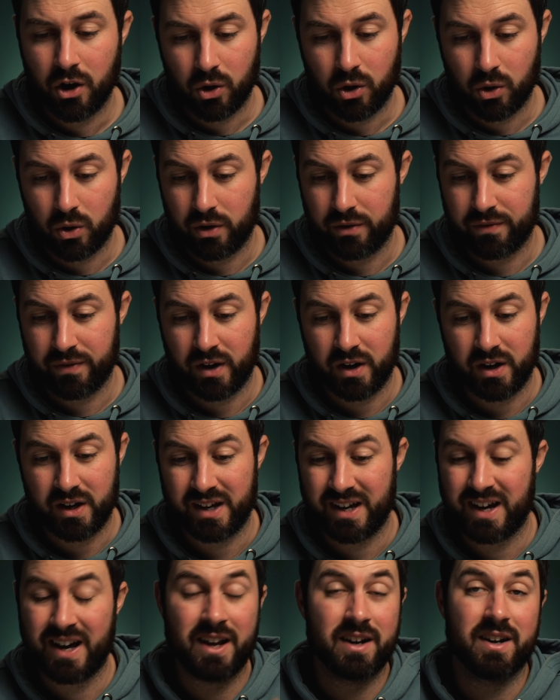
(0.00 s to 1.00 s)
or if
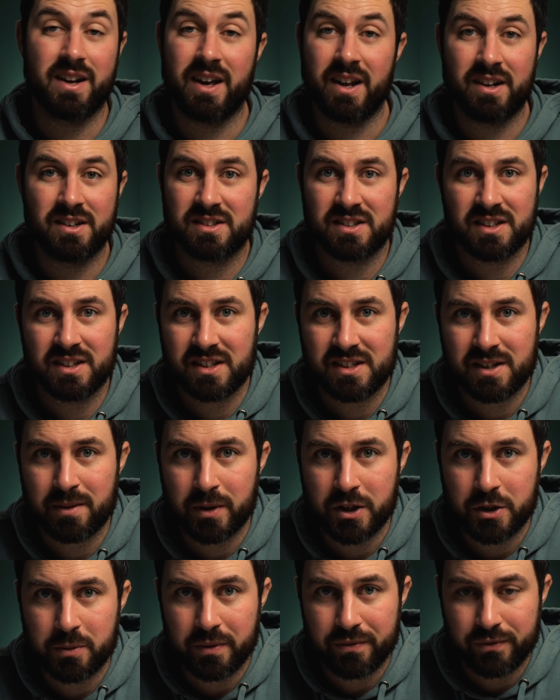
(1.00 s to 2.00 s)
I hadn't edited this
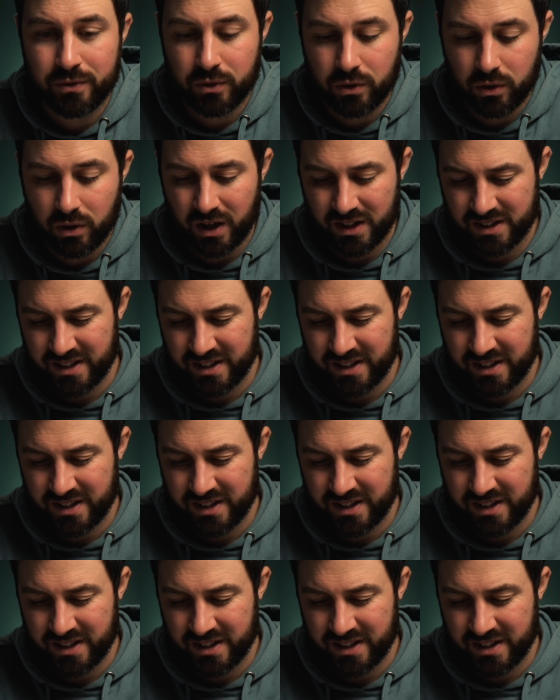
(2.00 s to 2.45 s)
image before,